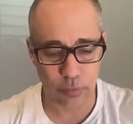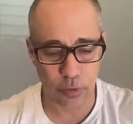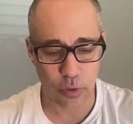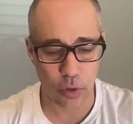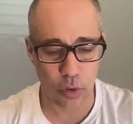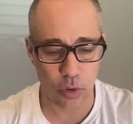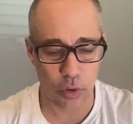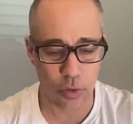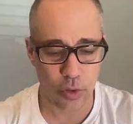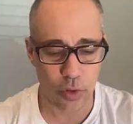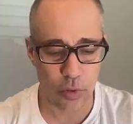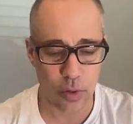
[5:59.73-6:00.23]

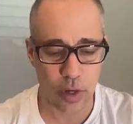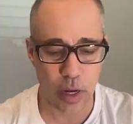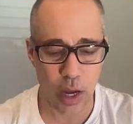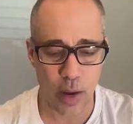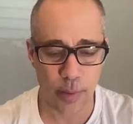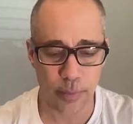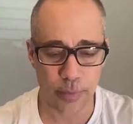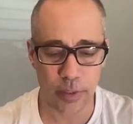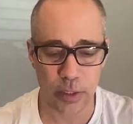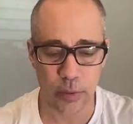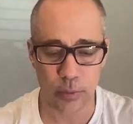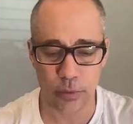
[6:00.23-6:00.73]
Although
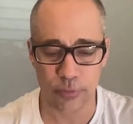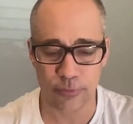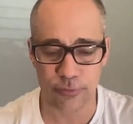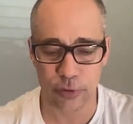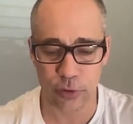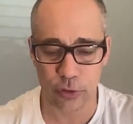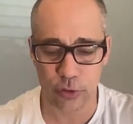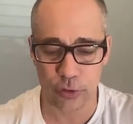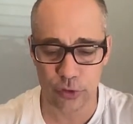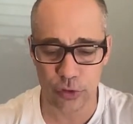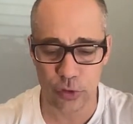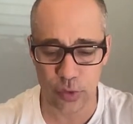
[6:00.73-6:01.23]
commonly
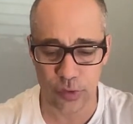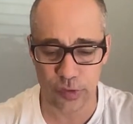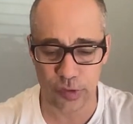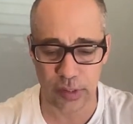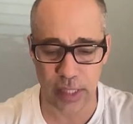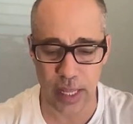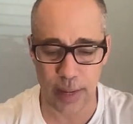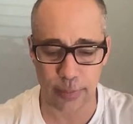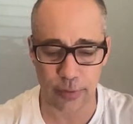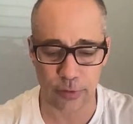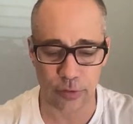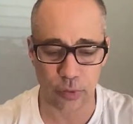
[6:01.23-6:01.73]
referred to as a
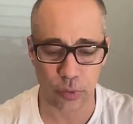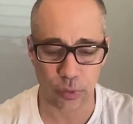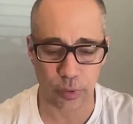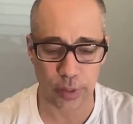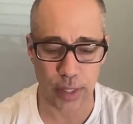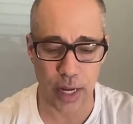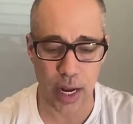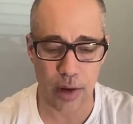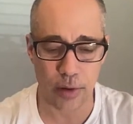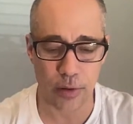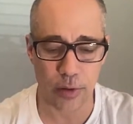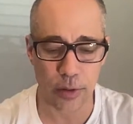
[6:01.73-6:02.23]

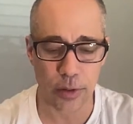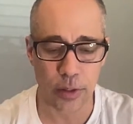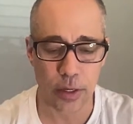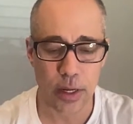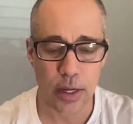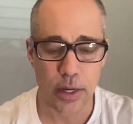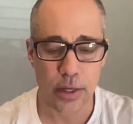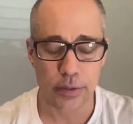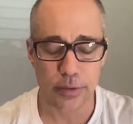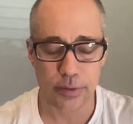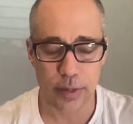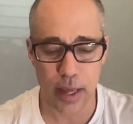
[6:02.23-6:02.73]
laboratory
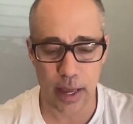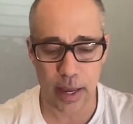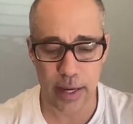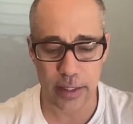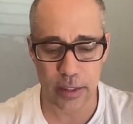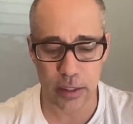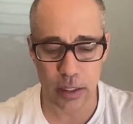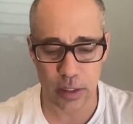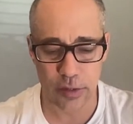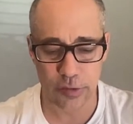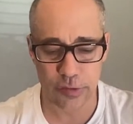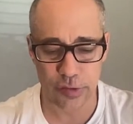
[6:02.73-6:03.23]
error,
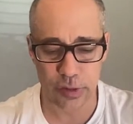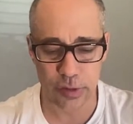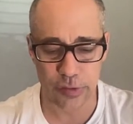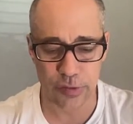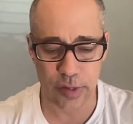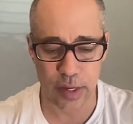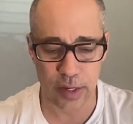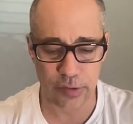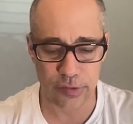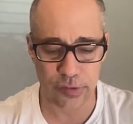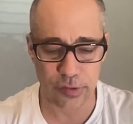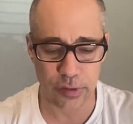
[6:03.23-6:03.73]
diagnostic
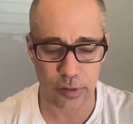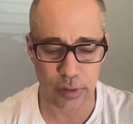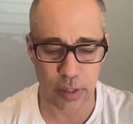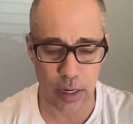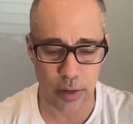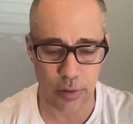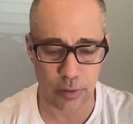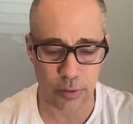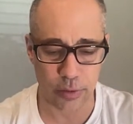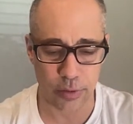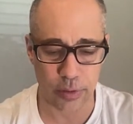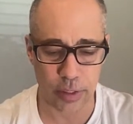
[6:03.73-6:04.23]
testing
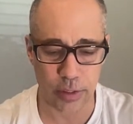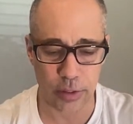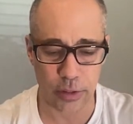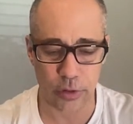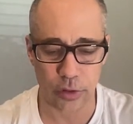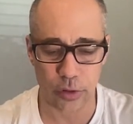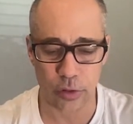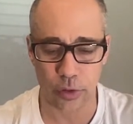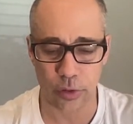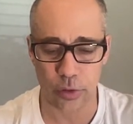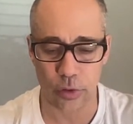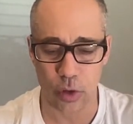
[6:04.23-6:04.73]
error can
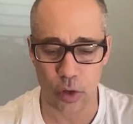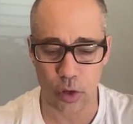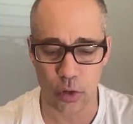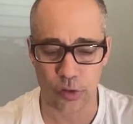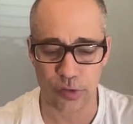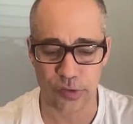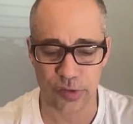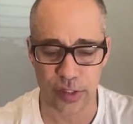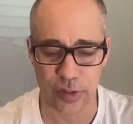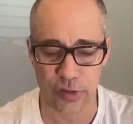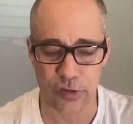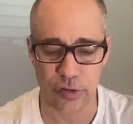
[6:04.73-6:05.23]
occur at all
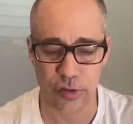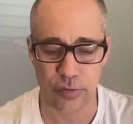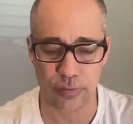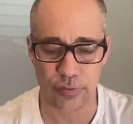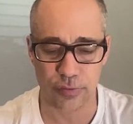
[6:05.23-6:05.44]
stages of